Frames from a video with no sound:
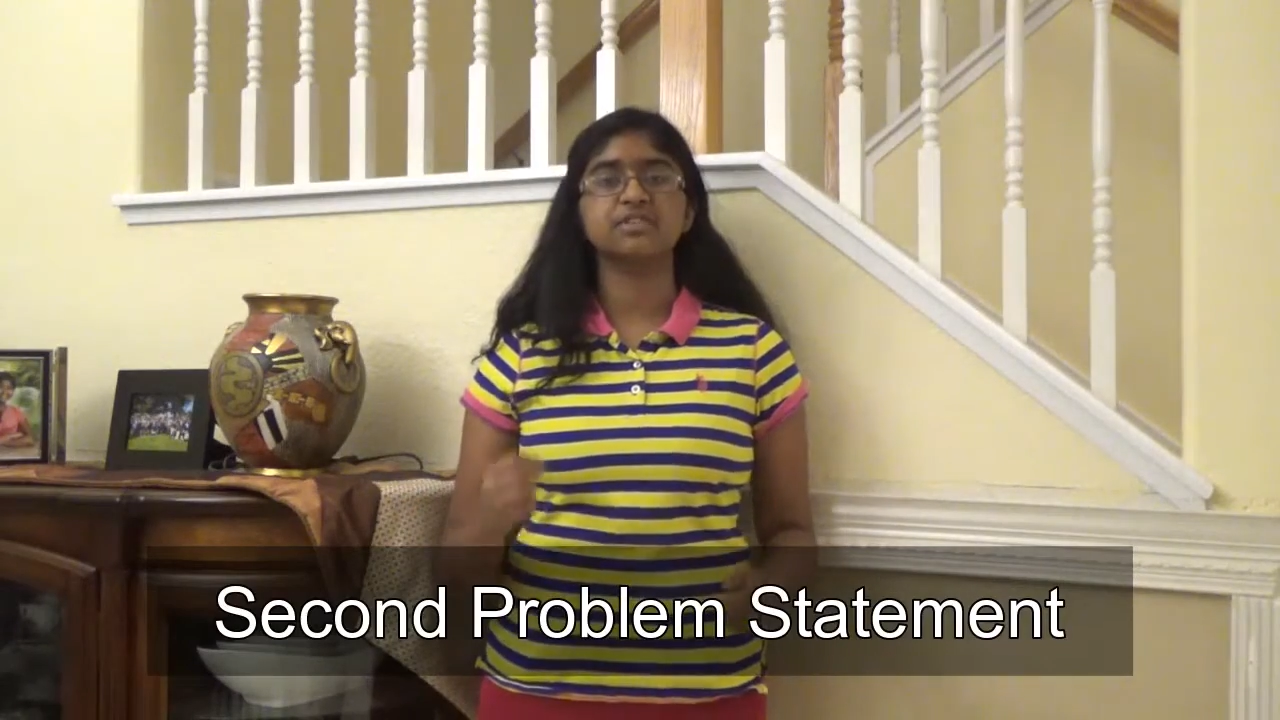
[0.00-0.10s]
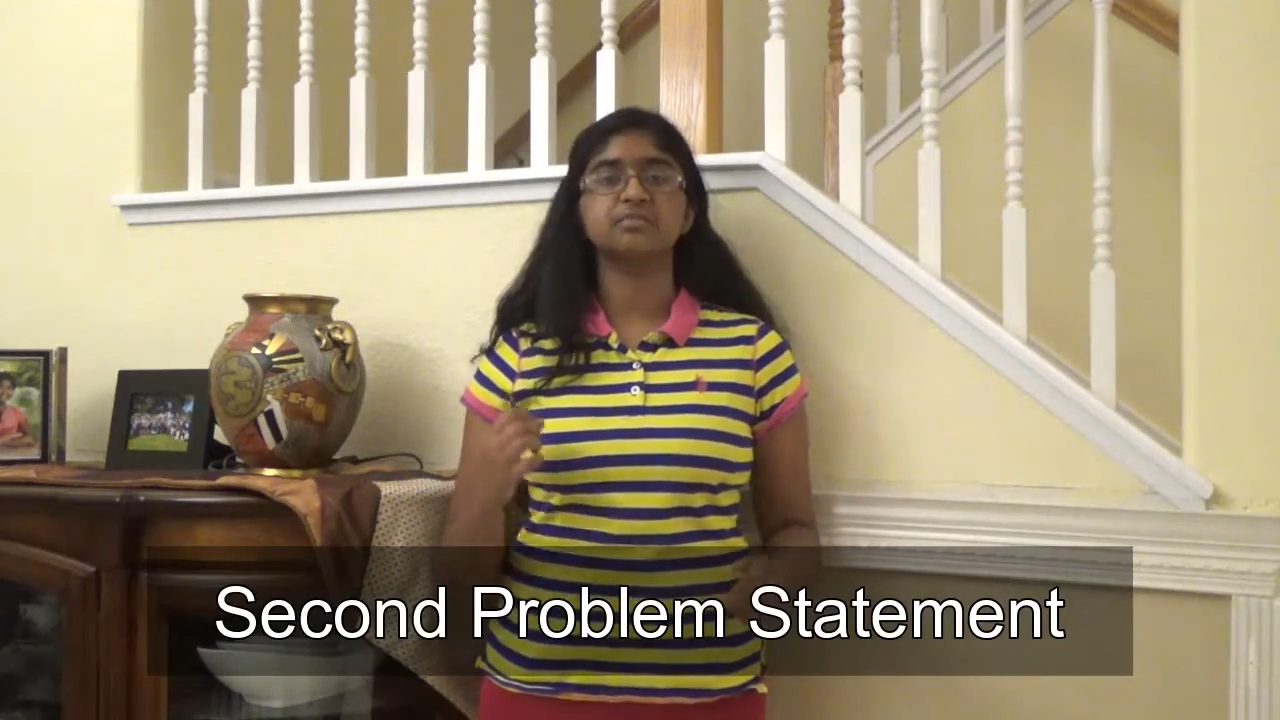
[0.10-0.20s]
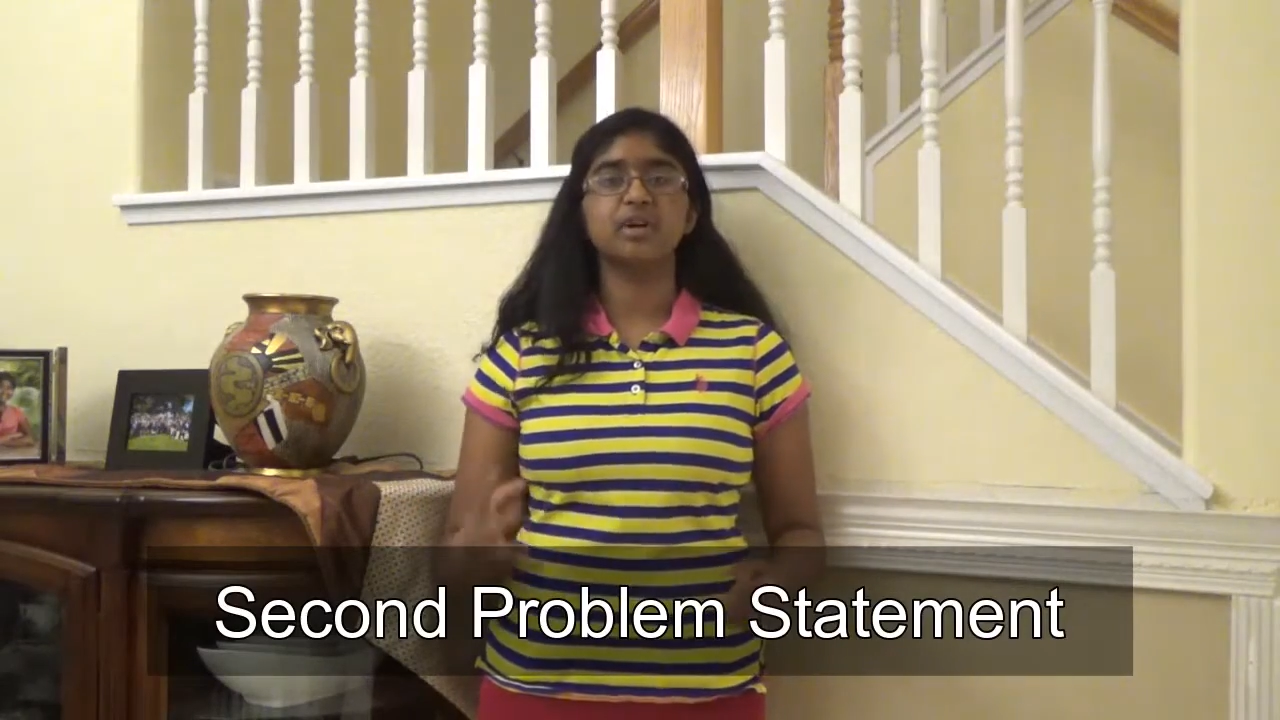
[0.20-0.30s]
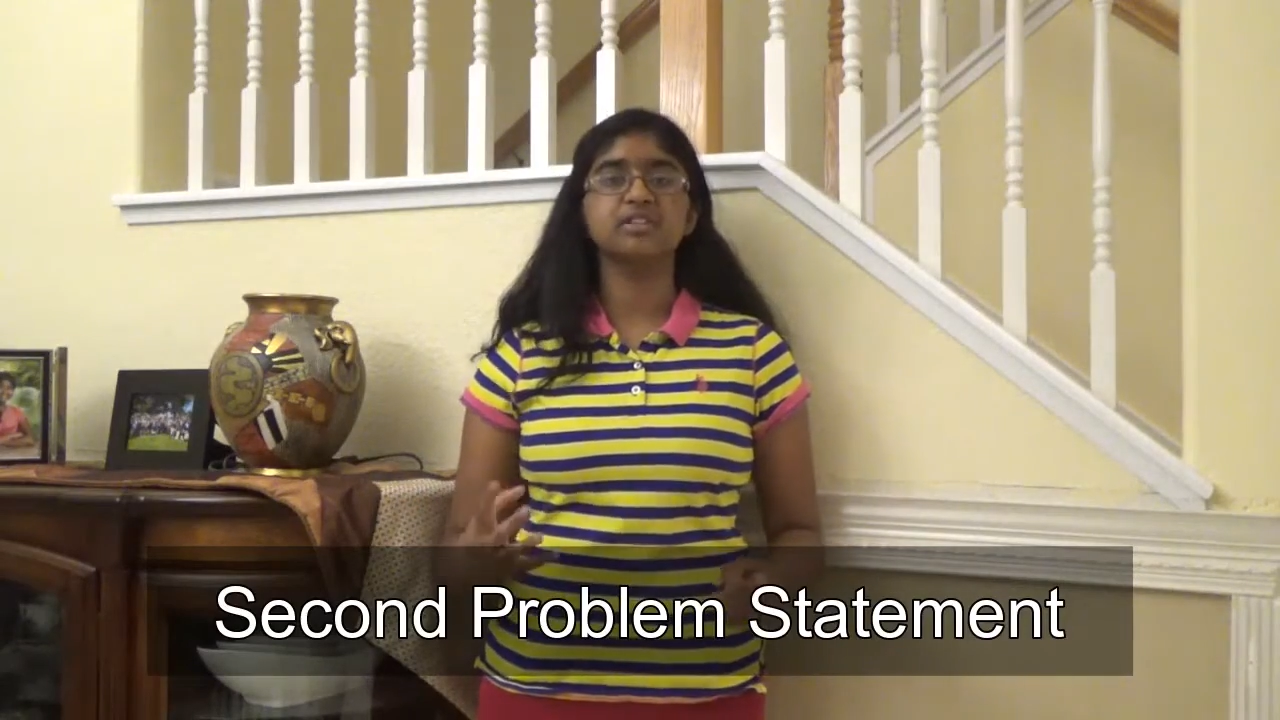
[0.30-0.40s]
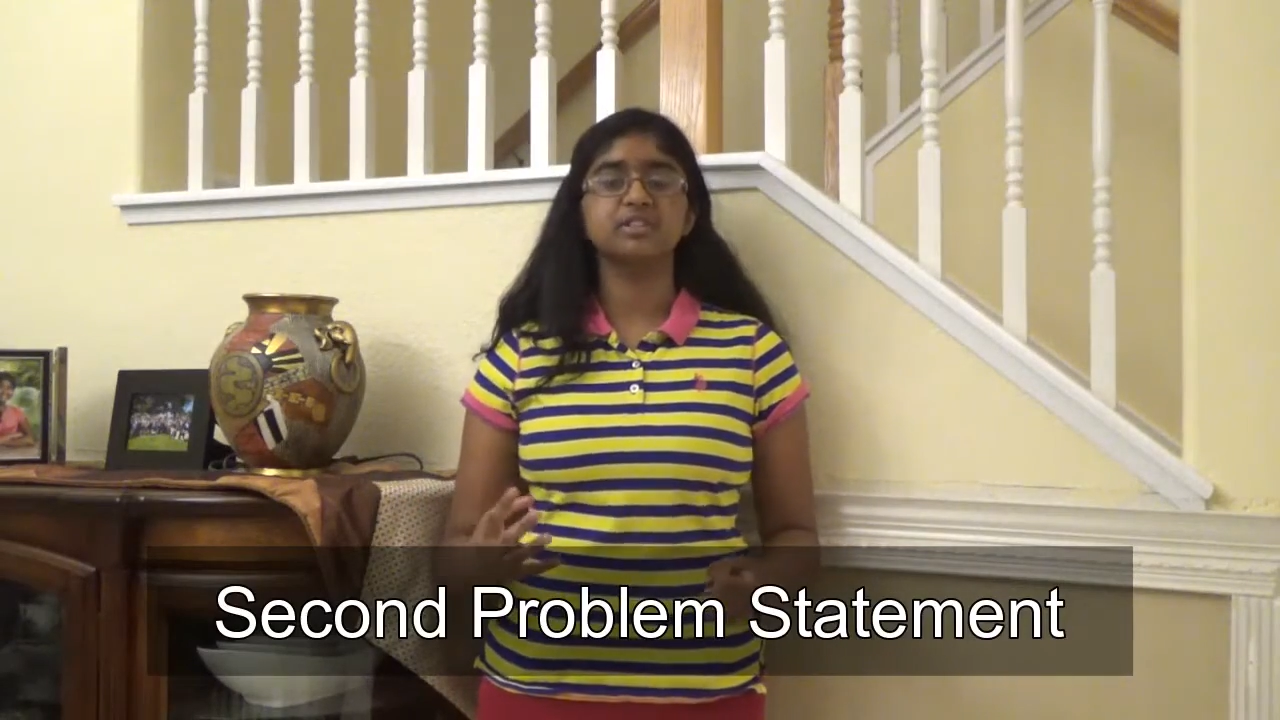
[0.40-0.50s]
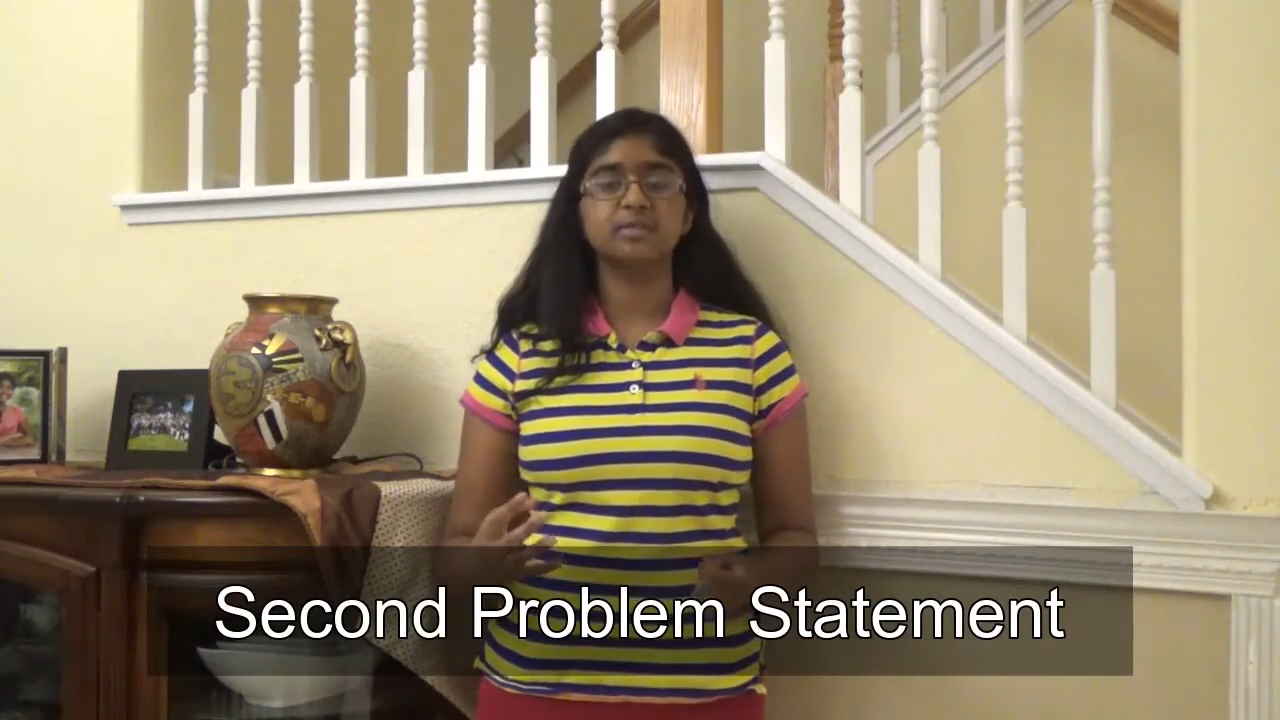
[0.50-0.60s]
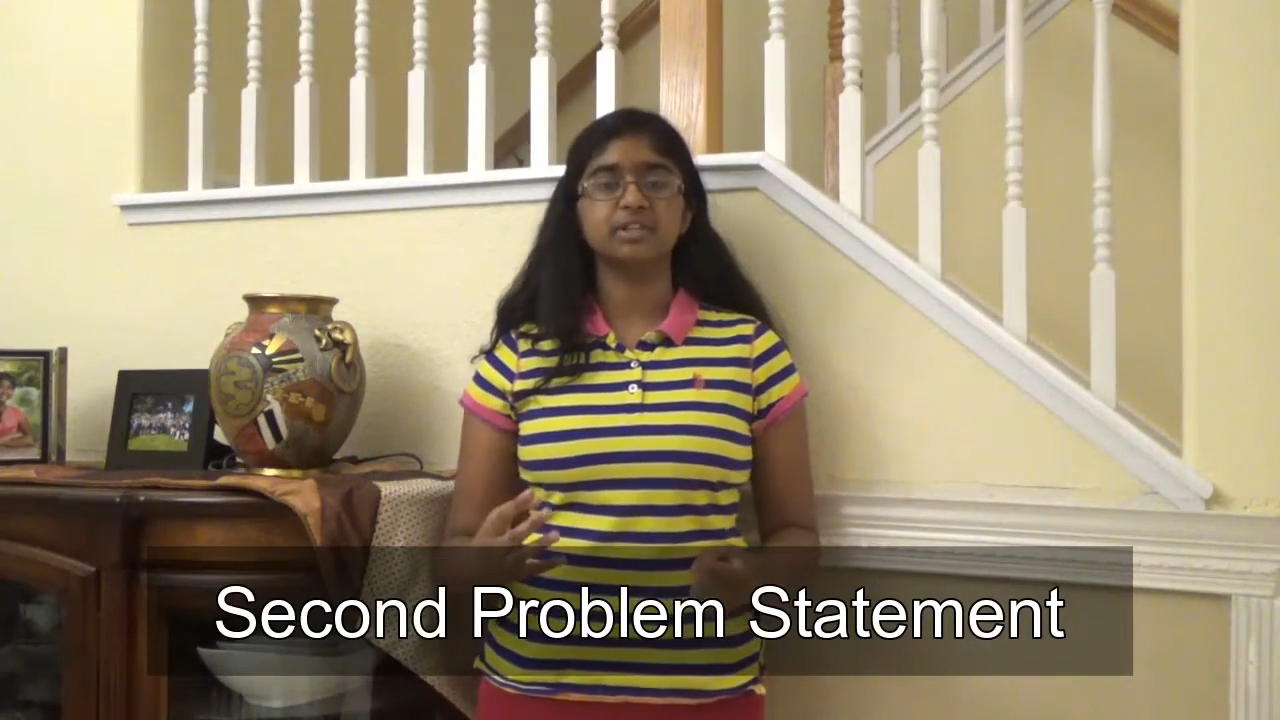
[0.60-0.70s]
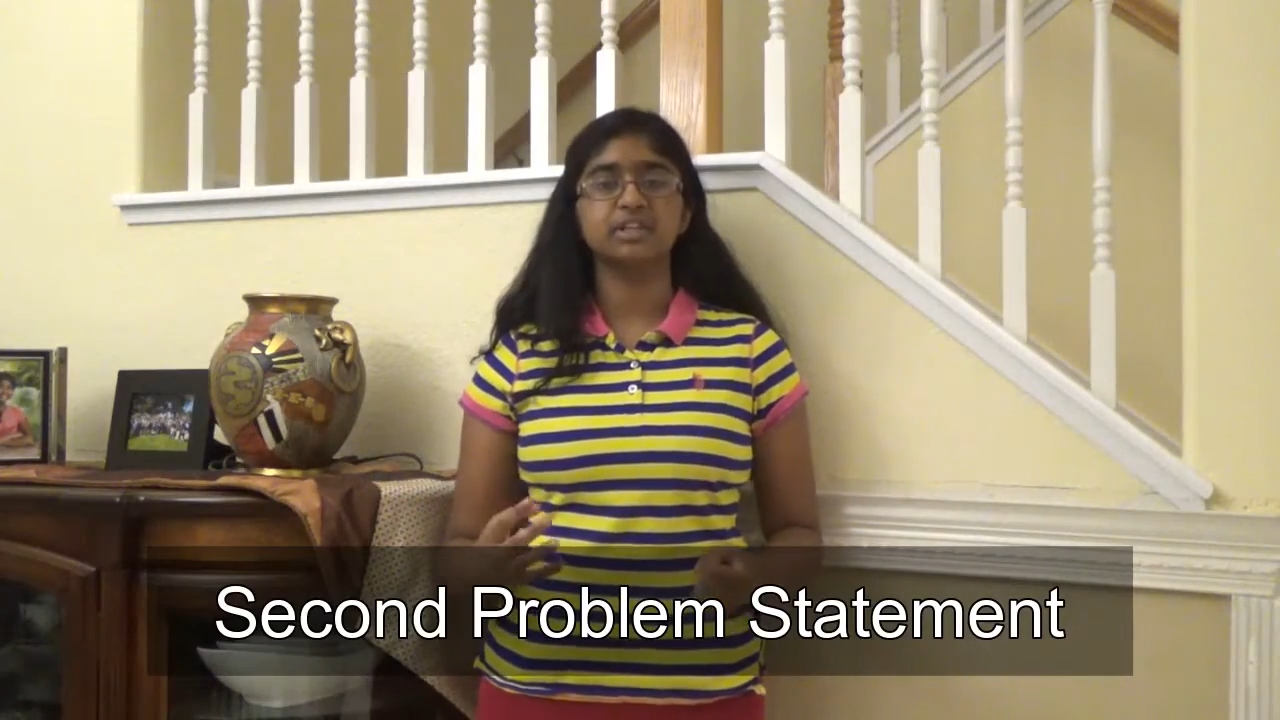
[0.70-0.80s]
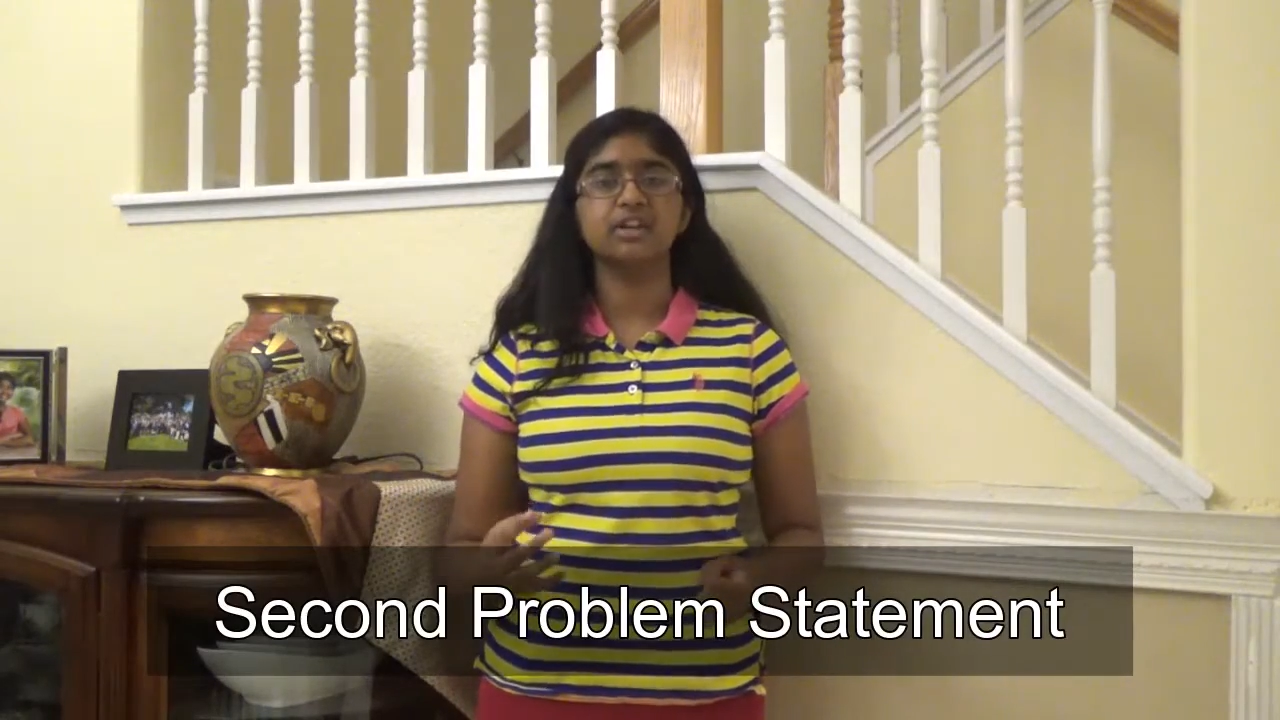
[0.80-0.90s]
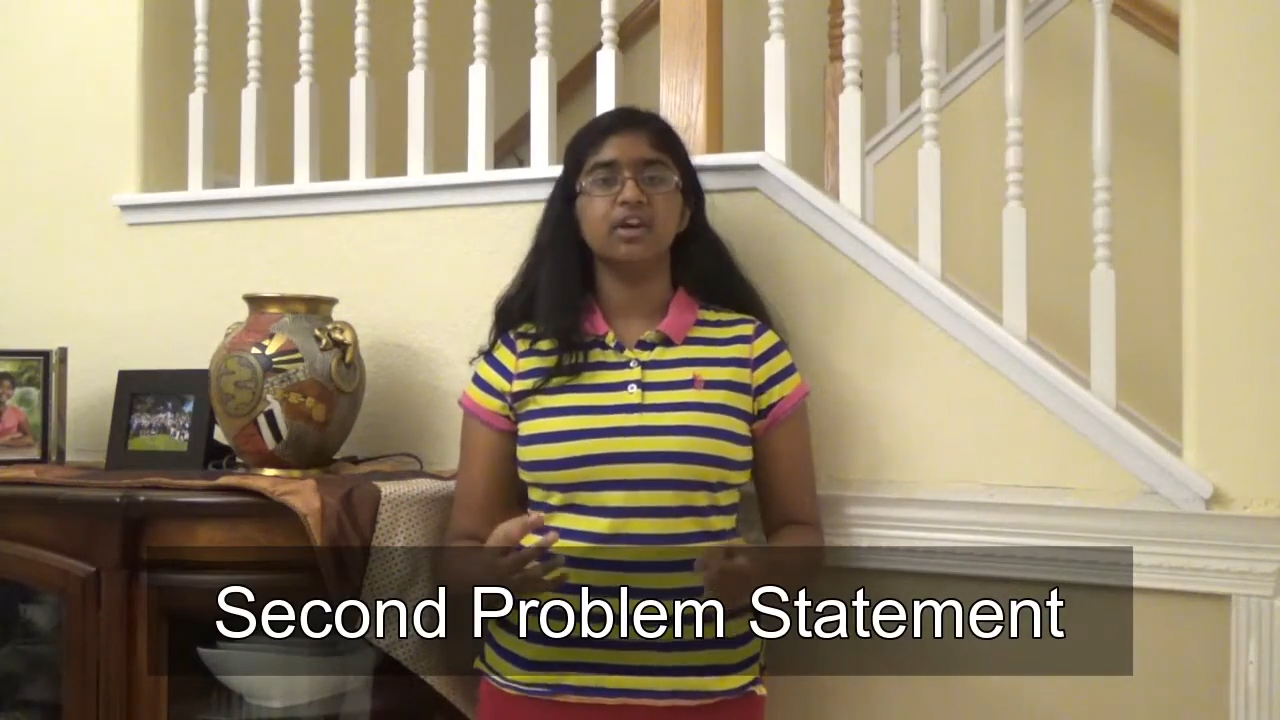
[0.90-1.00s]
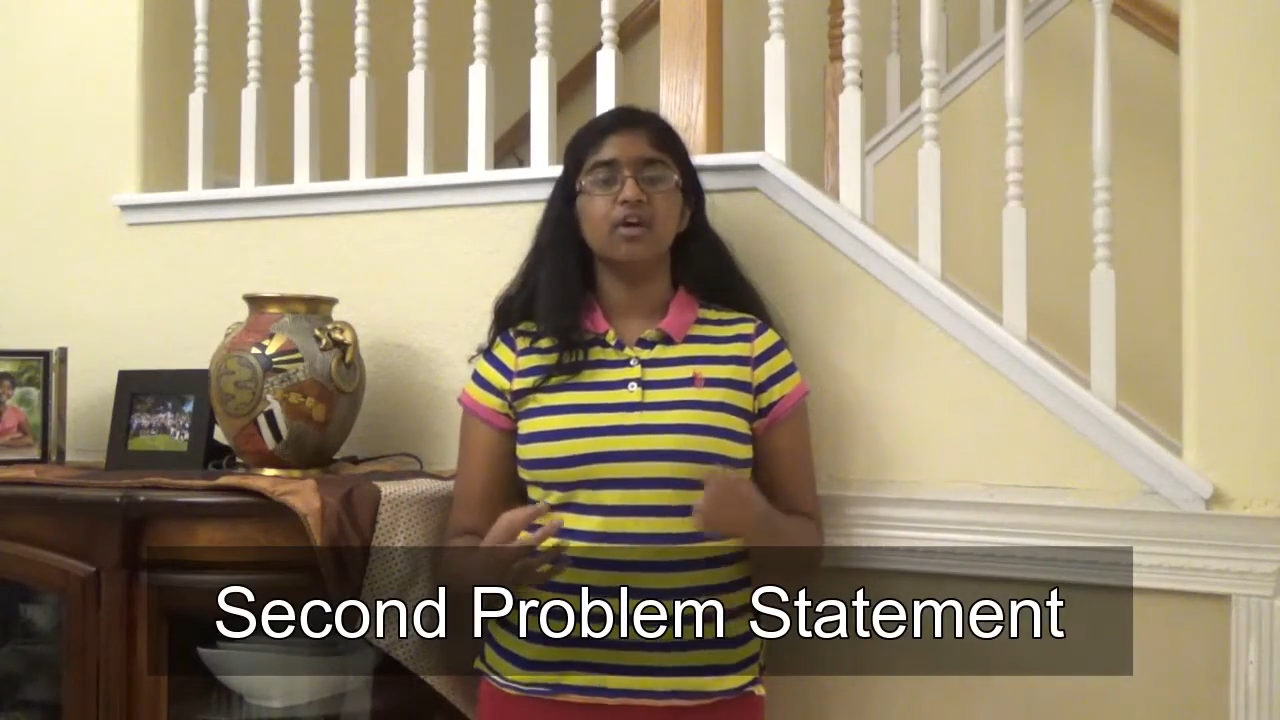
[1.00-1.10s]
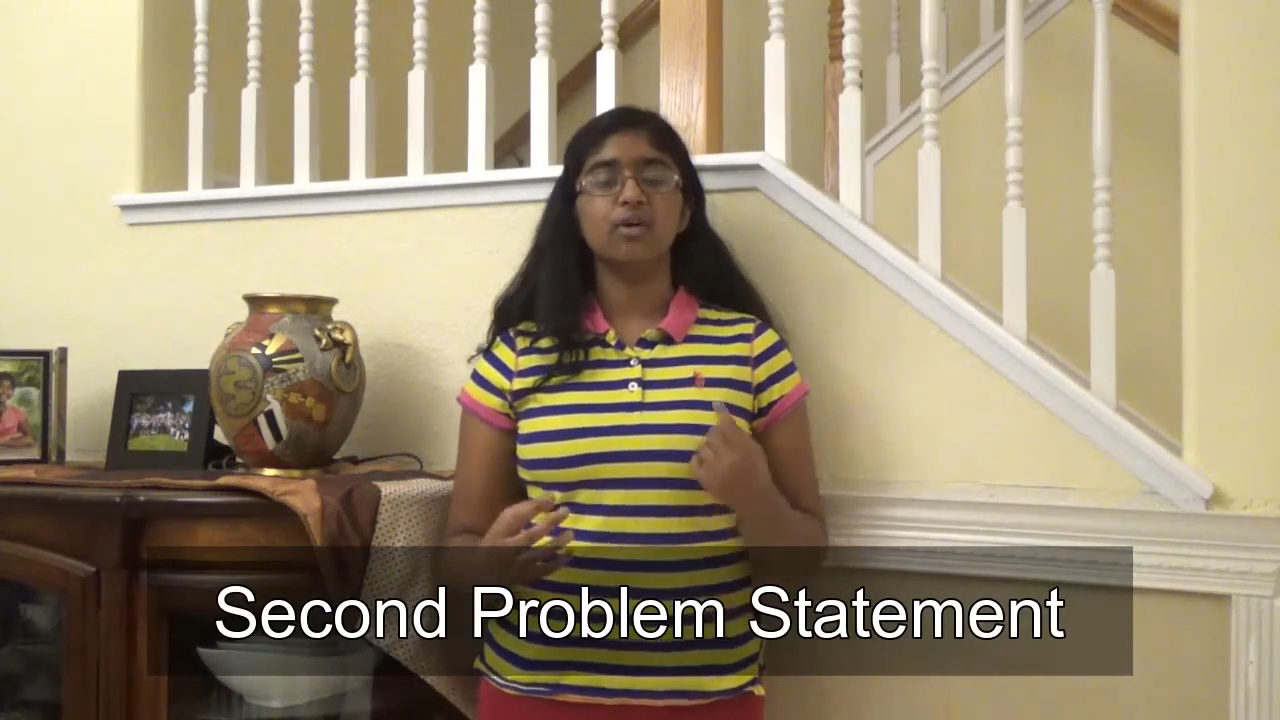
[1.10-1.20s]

responsibility